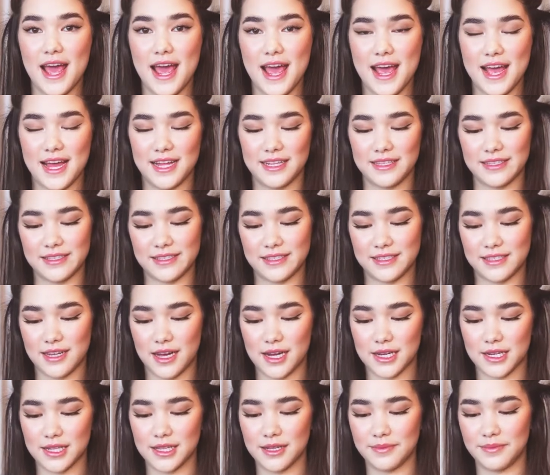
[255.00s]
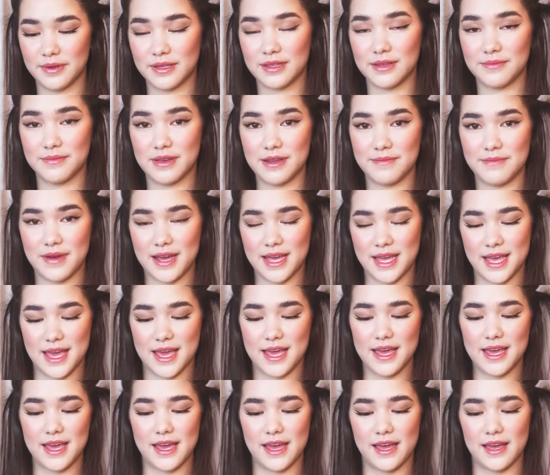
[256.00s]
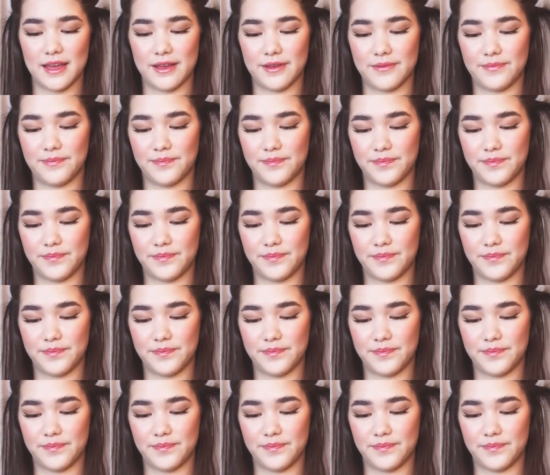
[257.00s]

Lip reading: and start clipping them in my hair.